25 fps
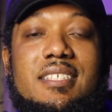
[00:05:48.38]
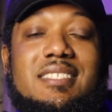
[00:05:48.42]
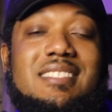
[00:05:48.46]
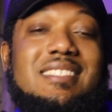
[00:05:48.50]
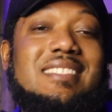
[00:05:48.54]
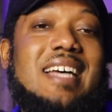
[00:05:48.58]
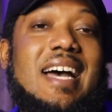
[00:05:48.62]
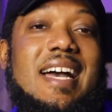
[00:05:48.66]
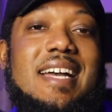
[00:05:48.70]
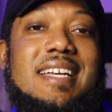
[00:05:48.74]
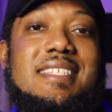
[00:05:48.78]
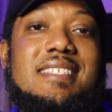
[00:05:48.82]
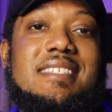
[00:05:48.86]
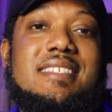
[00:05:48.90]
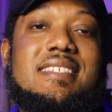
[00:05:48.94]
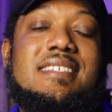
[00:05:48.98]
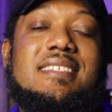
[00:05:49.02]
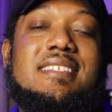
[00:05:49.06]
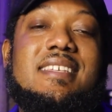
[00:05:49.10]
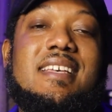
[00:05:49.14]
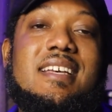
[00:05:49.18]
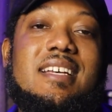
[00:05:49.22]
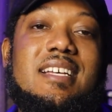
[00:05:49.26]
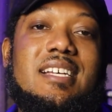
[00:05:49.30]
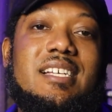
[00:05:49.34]

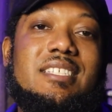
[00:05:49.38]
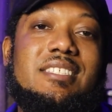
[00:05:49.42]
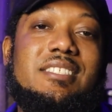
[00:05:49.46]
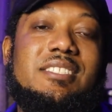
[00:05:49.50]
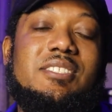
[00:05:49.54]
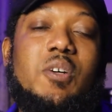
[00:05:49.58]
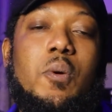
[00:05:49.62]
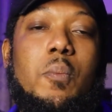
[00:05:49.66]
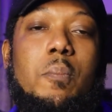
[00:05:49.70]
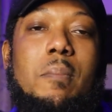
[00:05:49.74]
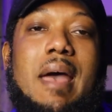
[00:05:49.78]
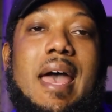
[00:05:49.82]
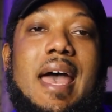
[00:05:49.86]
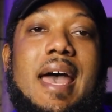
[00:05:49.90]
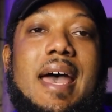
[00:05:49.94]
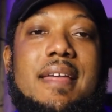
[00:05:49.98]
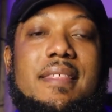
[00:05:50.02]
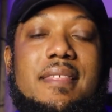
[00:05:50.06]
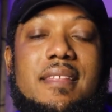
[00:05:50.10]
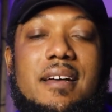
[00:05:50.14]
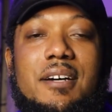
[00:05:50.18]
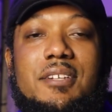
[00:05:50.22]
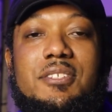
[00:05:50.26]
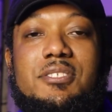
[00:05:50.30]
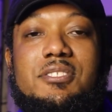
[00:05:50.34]
sizes, and so
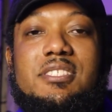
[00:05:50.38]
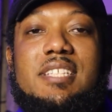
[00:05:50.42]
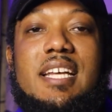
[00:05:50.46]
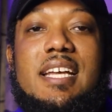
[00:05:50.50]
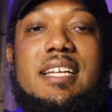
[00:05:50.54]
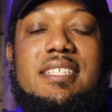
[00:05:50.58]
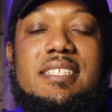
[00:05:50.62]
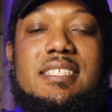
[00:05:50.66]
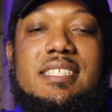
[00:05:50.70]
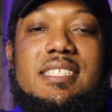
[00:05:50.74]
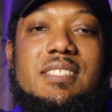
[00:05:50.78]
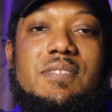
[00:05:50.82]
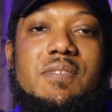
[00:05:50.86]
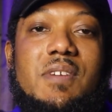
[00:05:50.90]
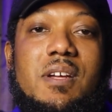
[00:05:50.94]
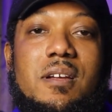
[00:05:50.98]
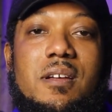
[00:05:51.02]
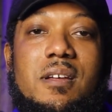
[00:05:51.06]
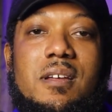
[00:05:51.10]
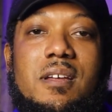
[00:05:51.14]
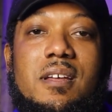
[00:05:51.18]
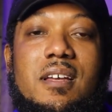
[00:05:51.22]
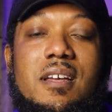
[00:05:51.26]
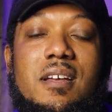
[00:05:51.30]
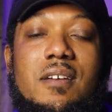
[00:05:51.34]
math understanding is
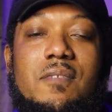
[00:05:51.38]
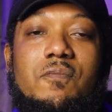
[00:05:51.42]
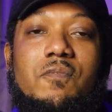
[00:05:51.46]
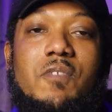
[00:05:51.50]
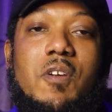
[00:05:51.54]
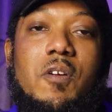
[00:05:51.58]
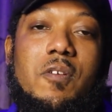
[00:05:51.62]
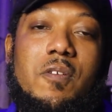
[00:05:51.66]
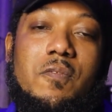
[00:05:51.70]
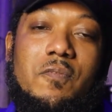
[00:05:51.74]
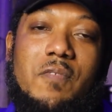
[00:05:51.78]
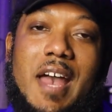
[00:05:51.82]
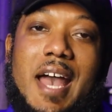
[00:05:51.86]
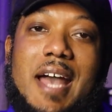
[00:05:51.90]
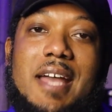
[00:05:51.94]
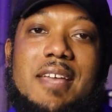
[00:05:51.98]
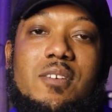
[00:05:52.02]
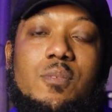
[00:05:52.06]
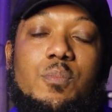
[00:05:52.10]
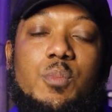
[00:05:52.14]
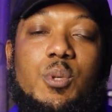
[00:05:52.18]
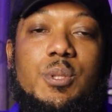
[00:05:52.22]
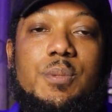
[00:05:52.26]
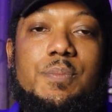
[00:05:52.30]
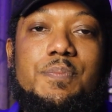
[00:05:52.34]
very, very
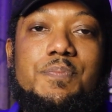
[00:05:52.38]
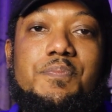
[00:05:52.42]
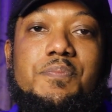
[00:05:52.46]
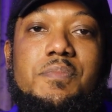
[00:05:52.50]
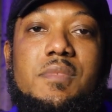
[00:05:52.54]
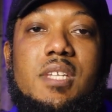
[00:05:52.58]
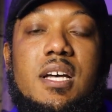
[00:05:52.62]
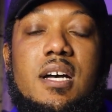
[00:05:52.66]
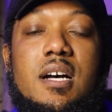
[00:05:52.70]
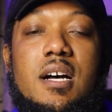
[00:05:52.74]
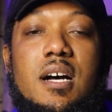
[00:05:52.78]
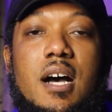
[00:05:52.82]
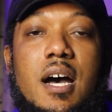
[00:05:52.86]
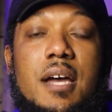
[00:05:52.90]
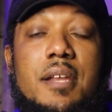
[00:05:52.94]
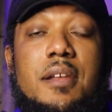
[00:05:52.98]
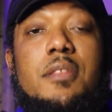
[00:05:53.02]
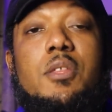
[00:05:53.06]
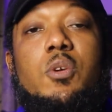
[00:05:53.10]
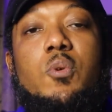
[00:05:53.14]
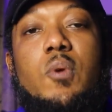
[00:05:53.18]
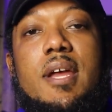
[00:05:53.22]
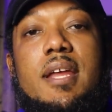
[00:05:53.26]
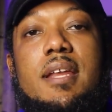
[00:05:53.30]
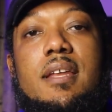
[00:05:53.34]
valuable.
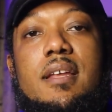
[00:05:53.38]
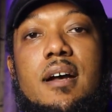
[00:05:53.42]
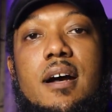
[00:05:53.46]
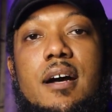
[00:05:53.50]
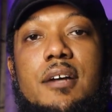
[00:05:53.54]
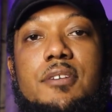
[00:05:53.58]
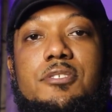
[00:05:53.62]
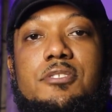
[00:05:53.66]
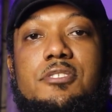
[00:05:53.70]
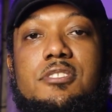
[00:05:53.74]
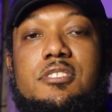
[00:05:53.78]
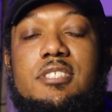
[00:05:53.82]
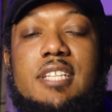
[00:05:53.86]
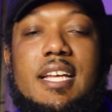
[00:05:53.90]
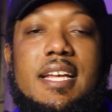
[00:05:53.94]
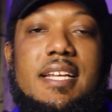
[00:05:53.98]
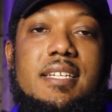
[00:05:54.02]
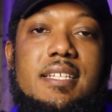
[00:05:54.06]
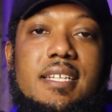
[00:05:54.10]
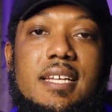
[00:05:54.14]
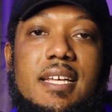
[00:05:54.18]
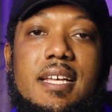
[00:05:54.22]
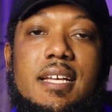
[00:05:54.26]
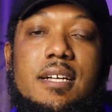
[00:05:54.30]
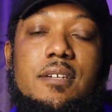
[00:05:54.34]
Another great
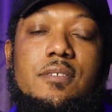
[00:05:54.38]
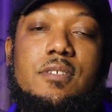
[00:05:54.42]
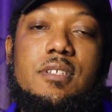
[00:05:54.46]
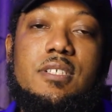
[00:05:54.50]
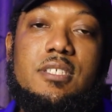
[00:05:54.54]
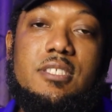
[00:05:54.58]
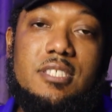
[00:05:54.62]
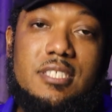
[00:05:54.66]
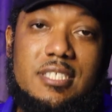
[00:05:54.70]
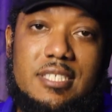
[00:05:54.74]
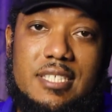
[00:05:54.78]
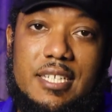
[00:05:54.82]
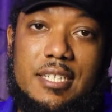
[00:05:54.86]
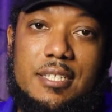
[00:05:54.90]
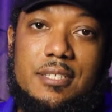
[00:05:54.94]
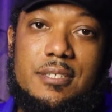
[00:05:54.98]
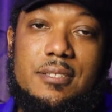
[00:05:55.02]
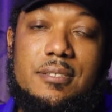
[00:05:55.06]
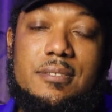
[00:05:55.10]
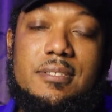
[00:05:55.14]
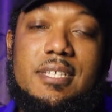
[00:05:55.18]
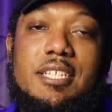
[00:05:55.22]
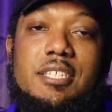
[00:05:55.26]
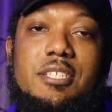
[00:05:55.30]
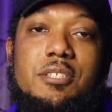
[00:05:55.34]
understanding
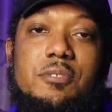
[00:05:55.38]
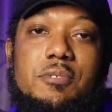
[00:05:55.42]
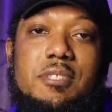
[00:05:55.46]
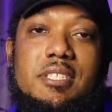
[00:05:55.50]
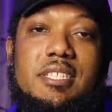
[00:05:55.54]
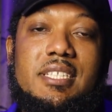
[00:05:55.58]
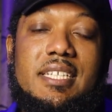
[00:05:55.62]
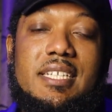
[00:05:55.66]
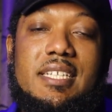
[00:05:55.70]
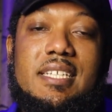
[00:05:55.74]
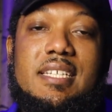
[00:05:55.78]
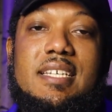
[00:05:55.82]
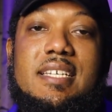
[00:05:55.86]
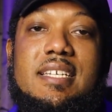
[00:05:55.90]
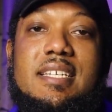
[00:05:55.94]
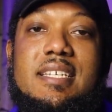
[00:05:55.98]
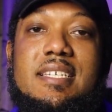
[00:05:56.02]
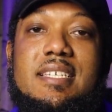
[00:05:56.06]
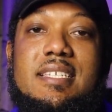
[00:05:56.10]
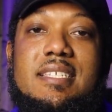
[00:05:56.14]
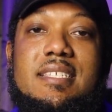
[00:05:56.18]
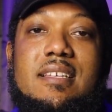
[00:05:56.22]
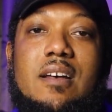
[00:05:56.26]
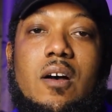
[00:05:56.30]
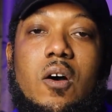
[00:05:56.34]
skill that you would need
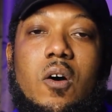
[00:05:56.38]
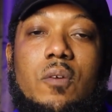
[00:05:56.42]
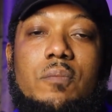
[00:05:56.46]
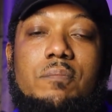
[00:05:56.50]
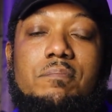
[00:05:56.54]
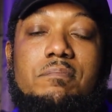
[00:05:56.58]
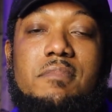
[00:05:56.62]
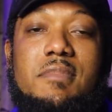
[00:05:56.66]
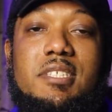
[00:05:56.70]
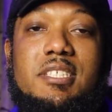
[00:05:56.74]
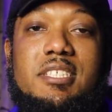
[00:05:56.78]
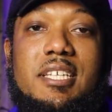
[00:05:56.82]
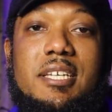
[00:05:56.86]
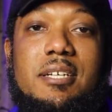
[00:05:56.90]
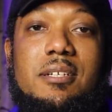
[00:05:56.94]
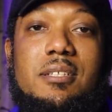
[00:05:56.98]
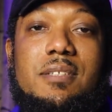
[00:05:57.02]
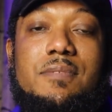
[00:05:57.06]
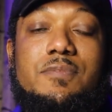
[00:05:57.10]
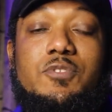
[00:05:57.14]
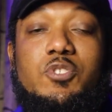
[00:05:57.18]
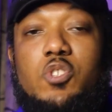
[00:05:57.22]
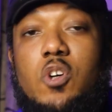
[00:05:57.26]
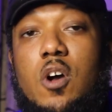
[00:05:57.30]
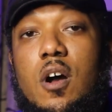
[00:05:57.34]
is the
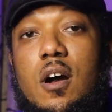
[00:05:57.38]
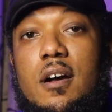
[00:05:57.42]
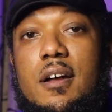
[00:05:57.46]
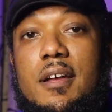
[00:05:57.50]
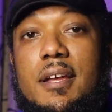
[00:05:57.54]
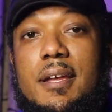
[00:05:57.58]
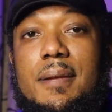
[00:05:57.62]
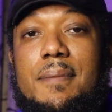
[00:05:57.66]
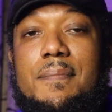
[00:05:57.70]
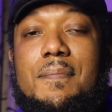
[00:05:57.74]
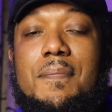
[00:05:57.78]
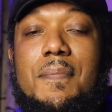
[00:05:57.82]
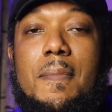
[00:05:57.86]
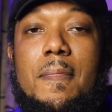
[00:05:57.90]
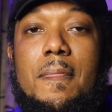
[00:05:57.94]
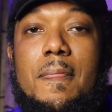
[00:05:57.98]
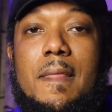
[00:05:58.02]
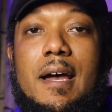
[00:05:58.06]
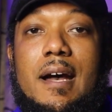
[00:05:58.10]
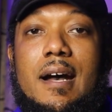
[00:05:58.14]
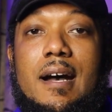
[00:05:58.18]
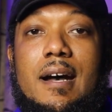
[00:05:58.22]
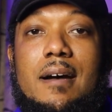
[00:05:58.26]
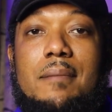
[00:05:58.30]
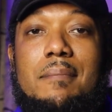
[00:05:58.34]
skill of drawing.
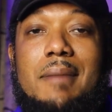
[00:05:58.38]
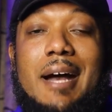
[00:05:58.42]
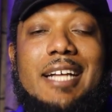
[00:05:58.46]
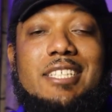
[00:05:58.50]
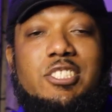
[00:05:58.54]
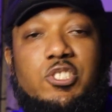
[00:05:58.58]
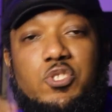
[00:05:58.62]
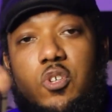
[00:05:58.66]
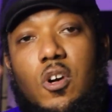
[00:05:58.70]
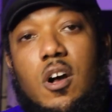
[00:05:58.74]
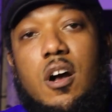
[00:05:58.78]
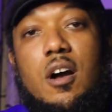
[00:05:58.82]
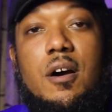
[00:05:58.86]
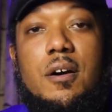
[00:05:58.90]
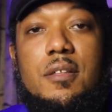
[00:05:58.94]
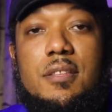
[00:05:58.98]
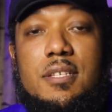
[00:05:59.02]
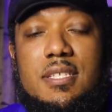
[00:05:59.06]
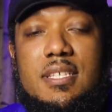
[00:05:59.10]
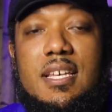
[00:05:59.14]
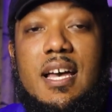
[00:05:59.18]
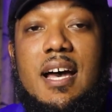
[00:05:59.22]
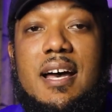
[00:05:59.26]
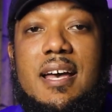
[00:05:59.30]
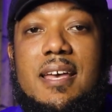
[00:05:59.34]
I draw all
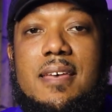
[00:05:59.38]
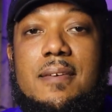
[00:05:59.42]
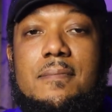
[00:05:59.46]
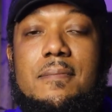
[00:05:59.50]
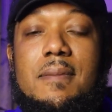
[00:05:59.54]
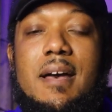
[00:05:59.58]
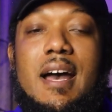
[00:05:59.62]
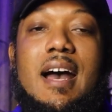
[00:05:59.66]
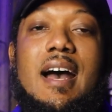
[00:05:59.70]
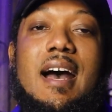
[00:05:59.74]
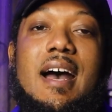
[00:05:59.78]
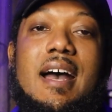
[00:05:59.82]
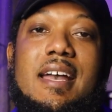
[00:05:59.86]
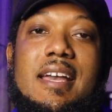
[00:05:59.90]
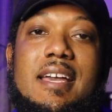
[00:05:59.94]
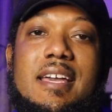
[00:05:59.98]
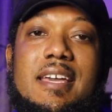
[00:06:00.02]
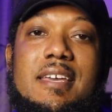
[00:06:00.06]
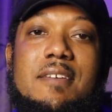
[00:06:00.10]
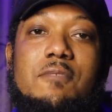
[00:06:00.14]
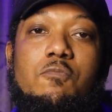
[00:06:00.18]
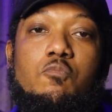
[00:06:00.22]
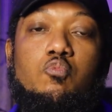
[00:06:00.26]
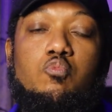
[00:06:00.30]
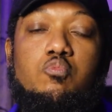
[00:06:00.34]
the time.
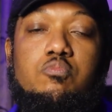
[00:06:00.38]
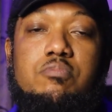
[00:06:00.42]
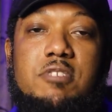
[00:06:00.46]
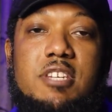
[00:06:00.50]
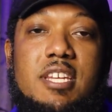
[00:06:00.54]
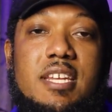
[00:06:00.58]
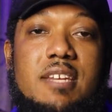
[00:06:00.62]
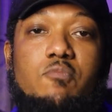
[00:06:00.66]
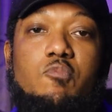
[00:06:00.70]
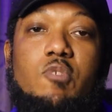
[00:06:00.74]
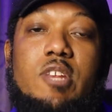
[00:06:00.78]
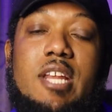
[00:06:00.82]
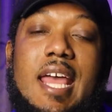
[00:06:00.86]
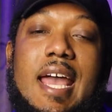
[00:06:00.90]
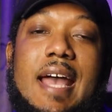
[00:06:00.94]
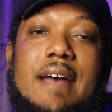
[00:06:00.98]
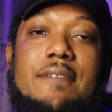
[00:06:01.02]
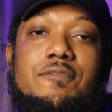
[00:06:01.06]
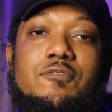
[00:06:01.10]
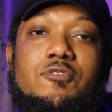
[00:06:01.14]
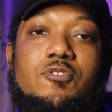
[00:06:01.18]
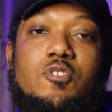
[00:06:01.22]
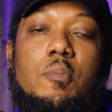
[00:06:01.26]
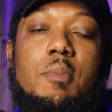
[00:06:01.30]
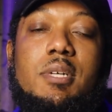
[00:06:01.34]
I didn't really
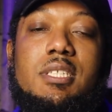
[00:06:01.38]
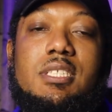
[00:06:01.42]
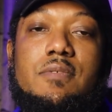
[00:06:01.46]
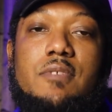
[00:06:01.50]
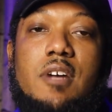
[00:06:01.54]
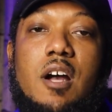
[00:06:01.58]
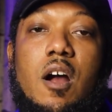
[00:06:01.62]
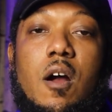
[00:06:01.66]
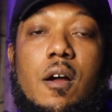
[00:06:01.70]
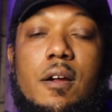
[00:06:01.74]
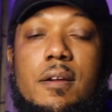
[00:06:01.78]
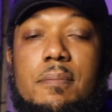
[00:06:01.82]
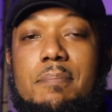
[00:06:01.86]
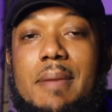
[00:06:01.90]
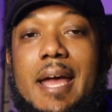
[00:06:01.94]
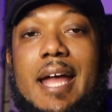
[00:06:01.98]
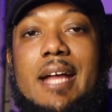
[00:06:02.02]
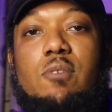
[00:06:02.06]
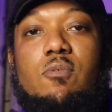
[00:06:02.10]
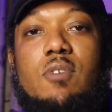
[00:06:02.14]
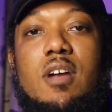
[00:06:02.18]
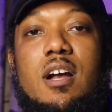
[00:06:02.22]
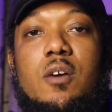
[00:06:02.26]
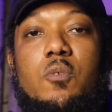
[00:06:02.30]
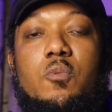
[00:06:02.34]
have so much of an art
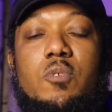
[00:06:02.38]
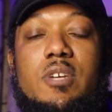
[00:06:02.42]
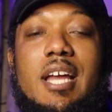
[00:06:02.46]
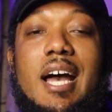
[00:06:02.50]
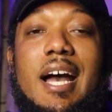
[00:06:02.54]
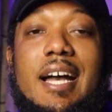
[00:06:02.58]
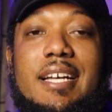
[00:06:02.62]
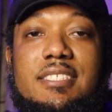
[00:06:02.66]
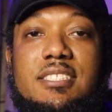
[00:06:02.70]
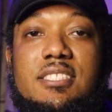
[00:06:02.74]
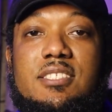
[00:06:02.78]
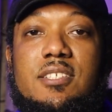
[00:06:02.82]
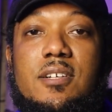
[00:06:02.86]
background when I